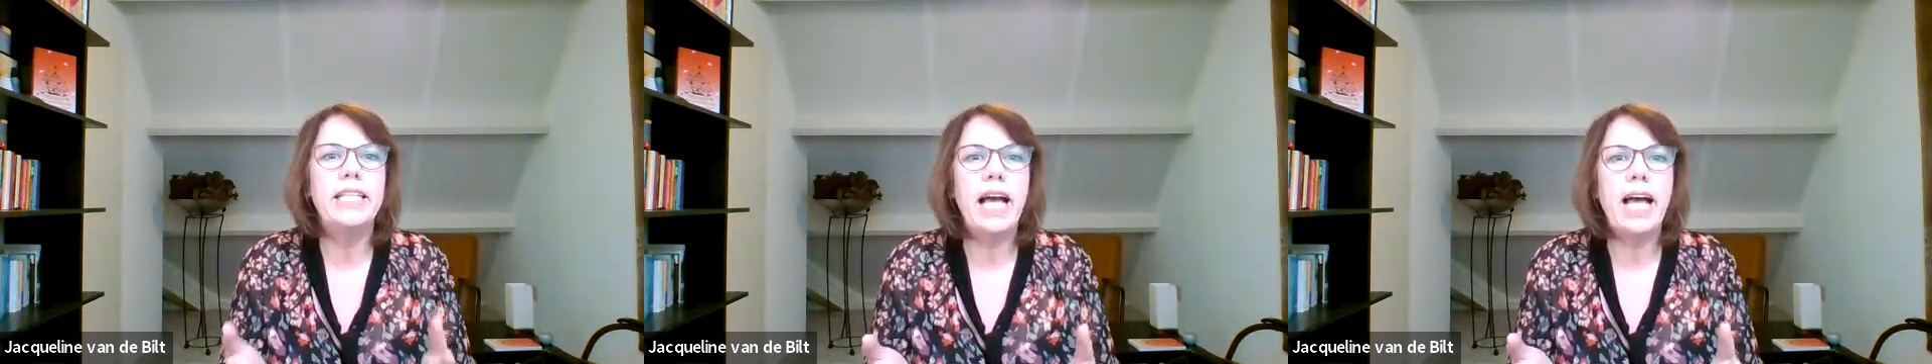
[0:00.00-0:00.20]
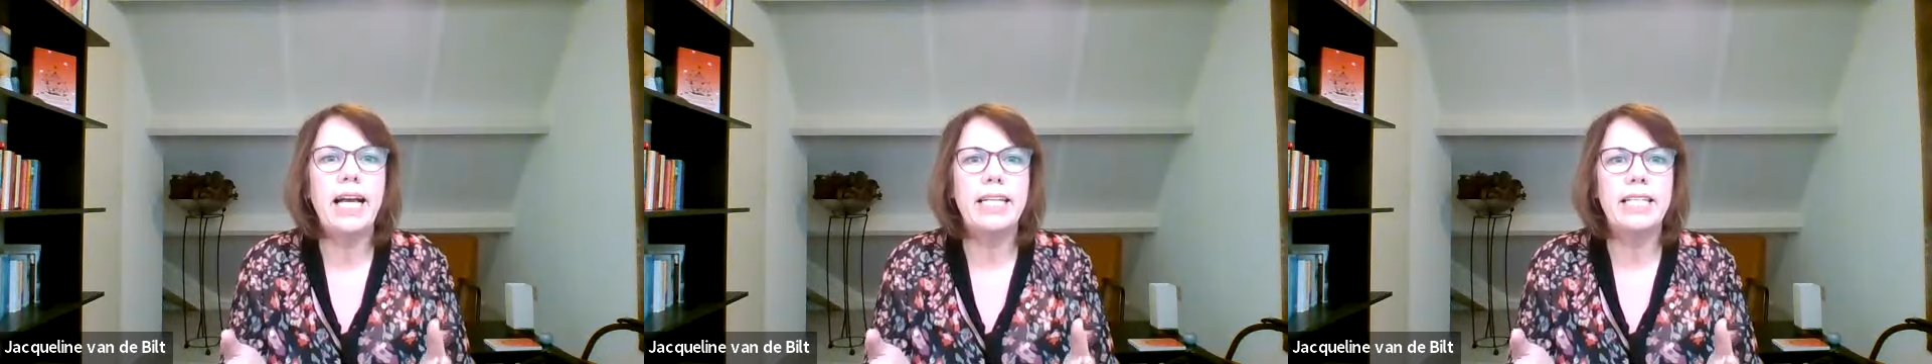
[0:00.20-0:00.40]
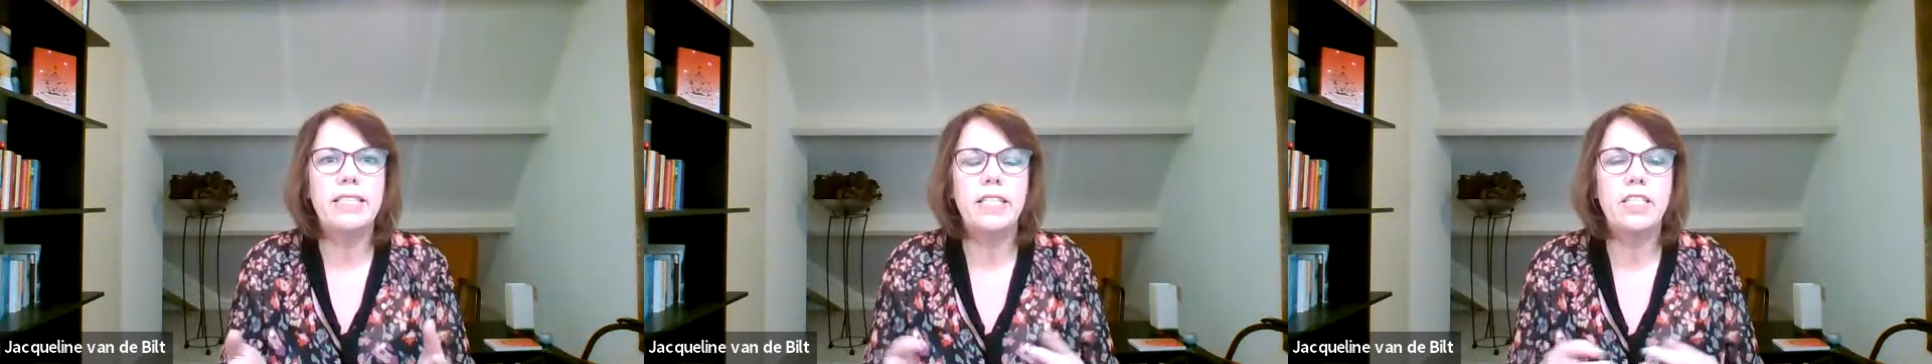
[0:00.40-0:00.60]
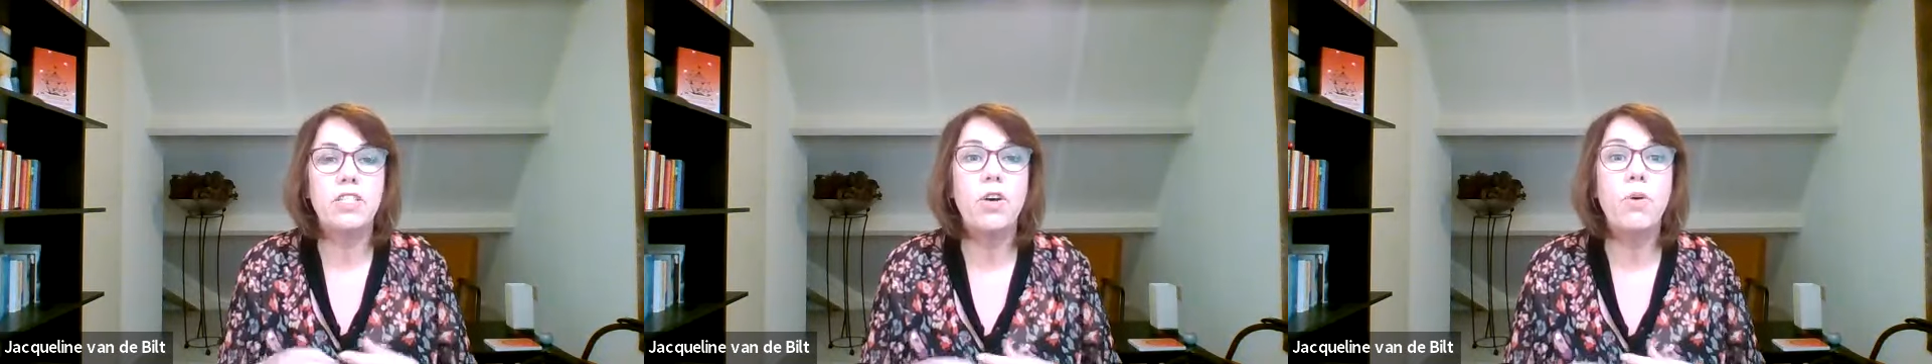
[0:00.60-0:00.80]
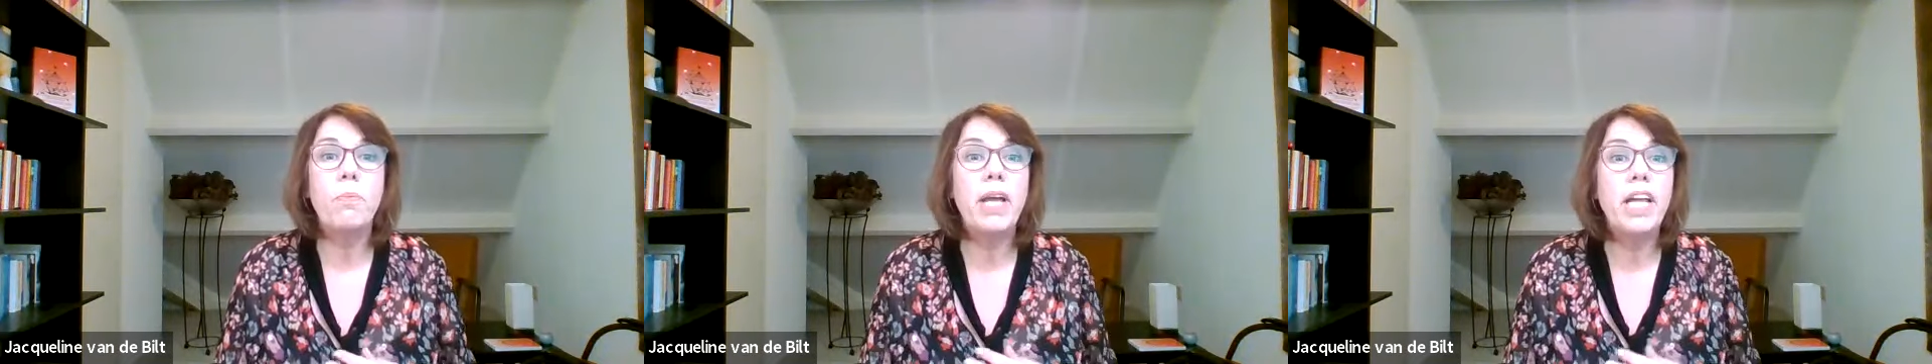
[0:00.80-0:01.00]
nice.
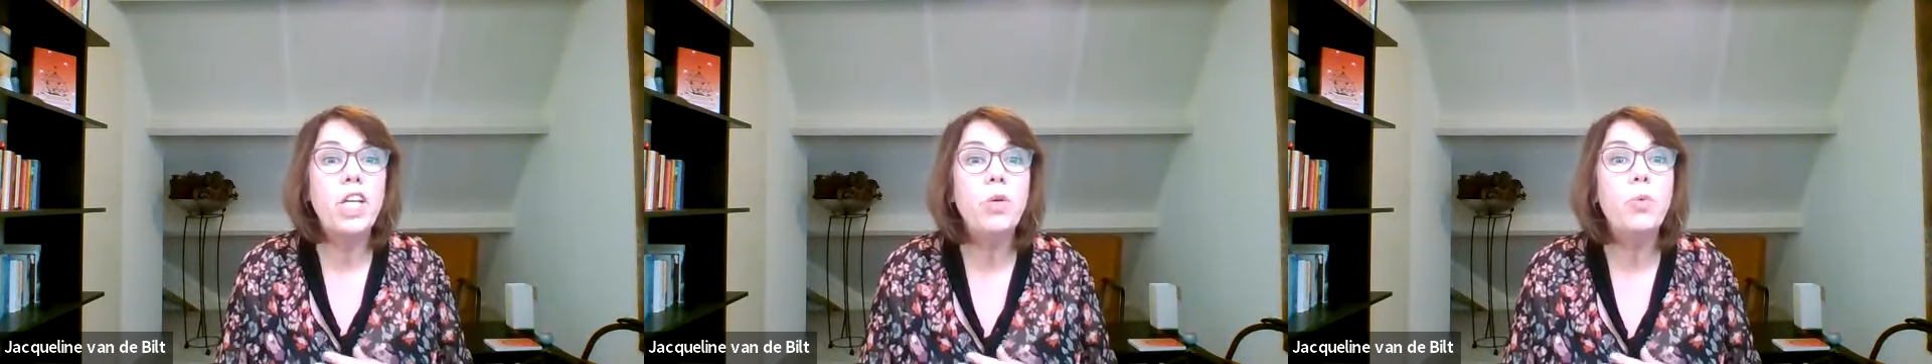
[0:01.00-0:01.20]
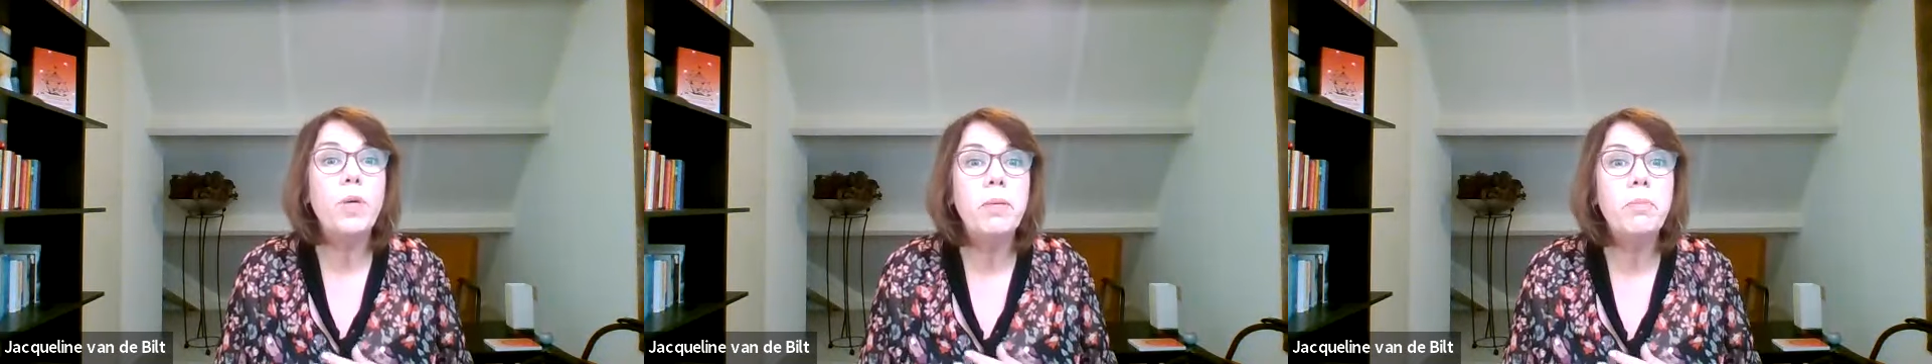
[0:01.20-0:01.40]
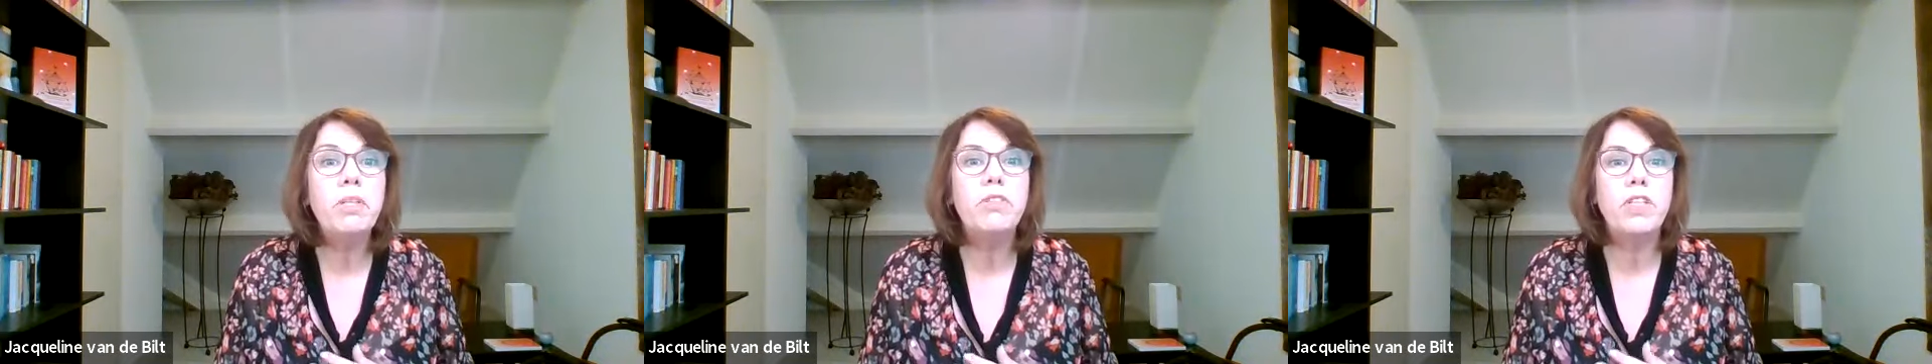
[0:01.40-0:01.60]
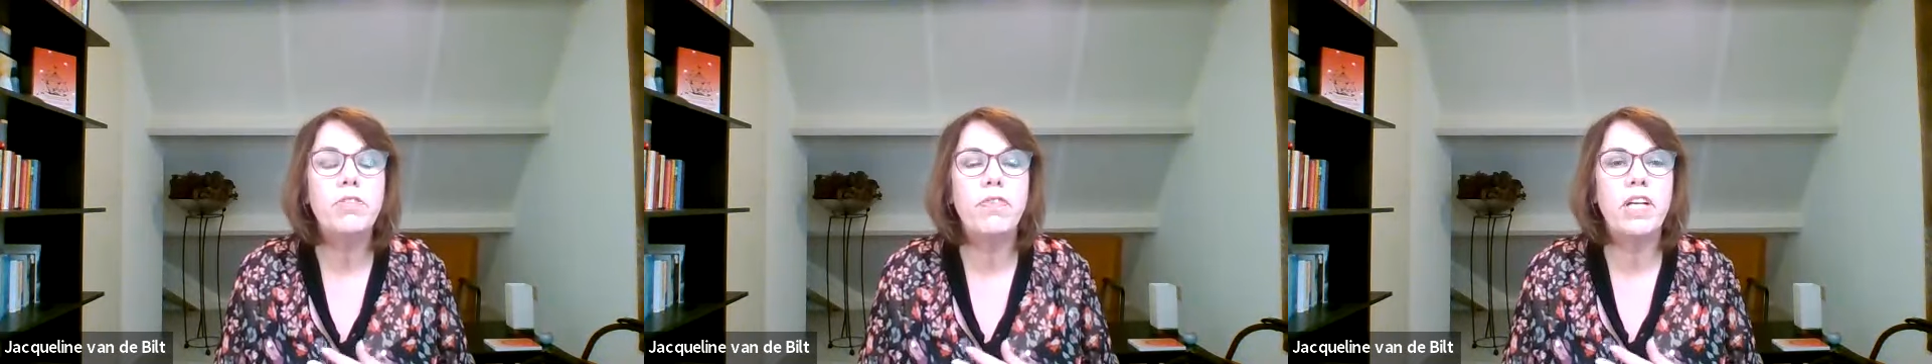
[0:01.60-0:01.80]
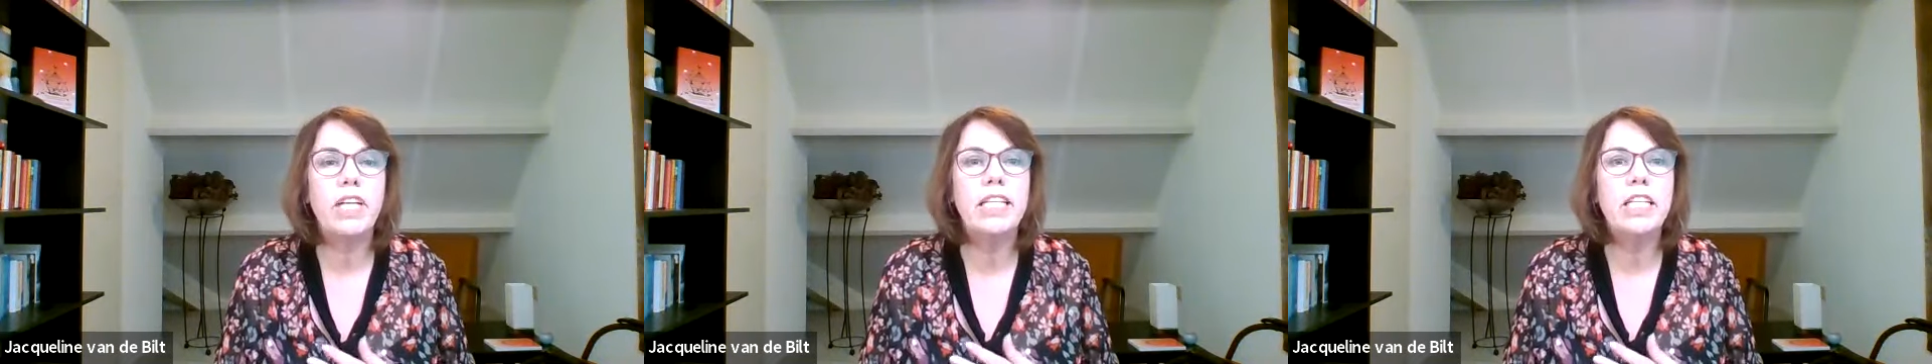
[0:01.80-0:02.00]
So many women
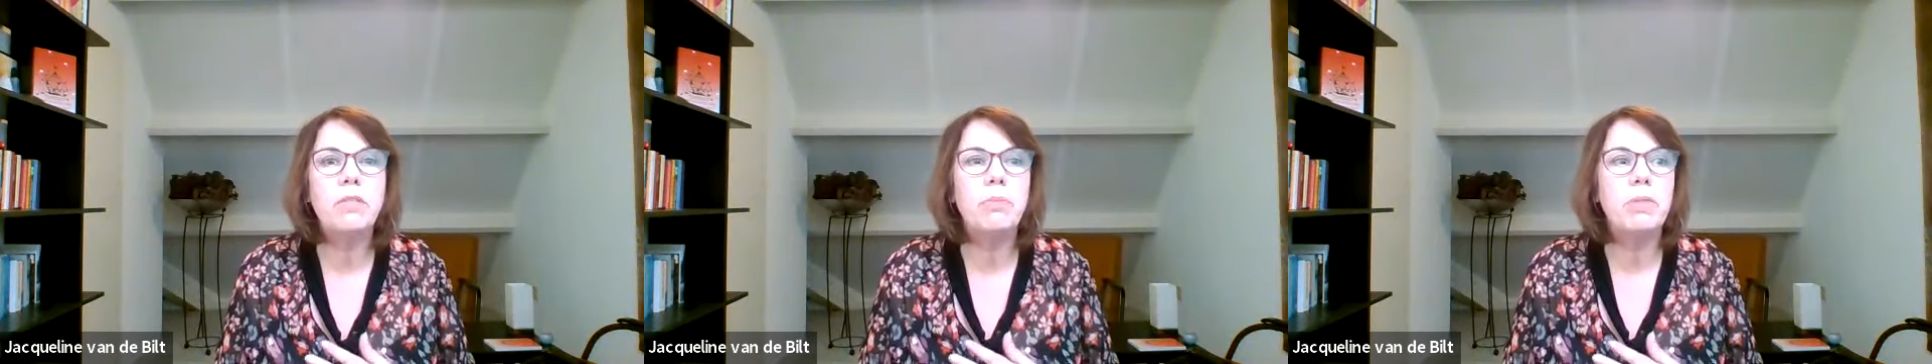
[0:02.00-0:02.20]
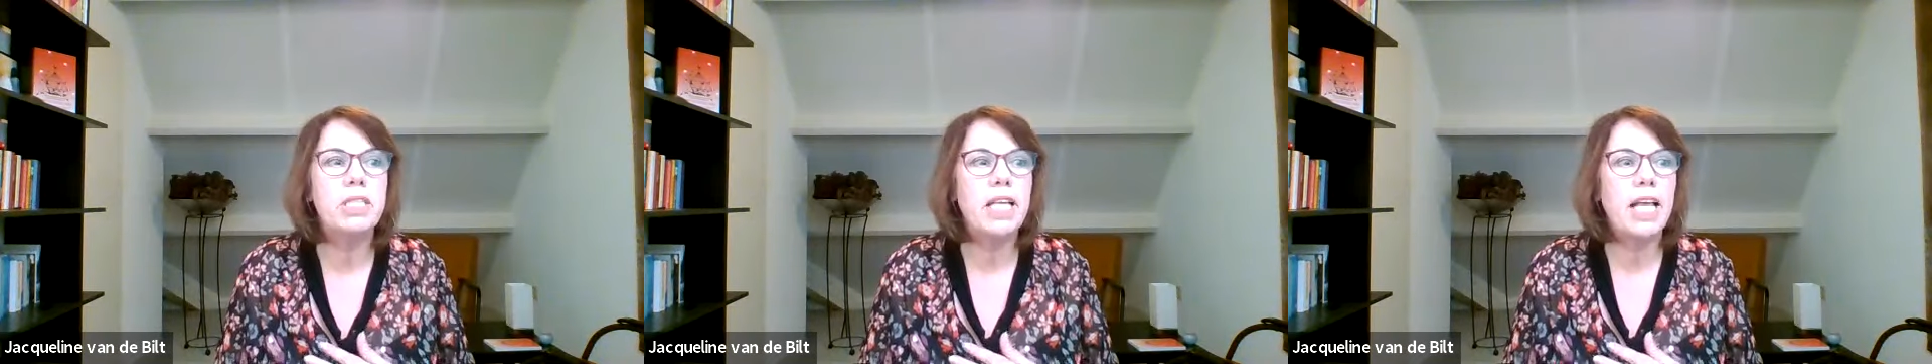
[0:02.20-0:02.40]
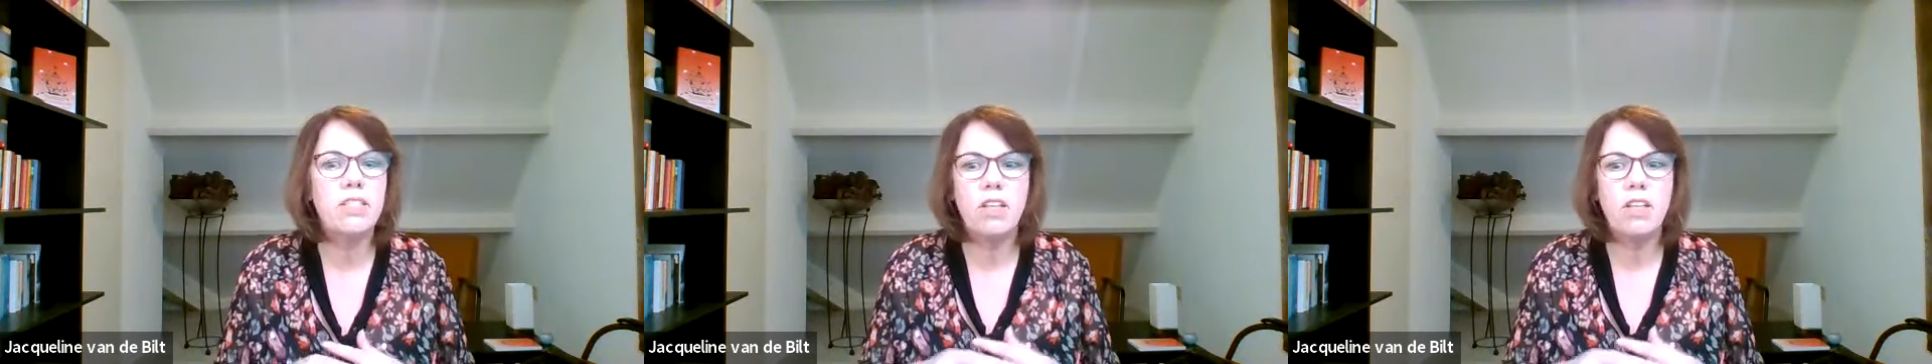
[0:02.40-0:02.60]
with vaginismus